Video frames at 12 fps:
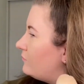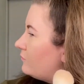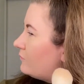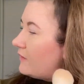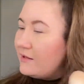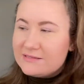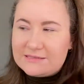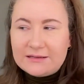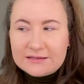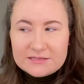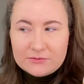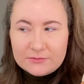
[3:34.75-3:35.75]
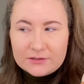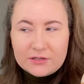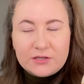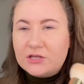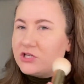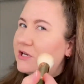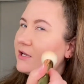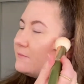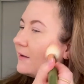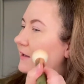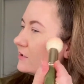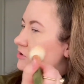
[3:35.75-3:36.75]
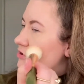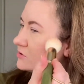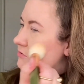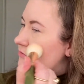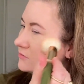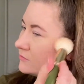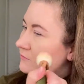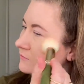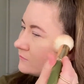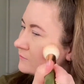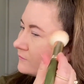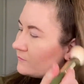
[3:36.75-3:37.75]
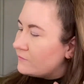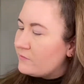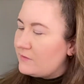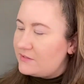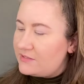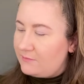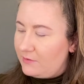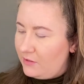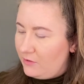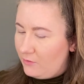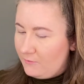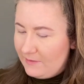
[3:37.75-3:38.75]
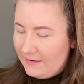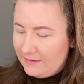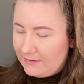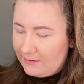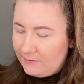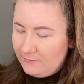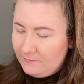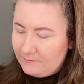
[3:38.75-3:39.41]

I'd say that's a really good shade match. So I'm going to go back in,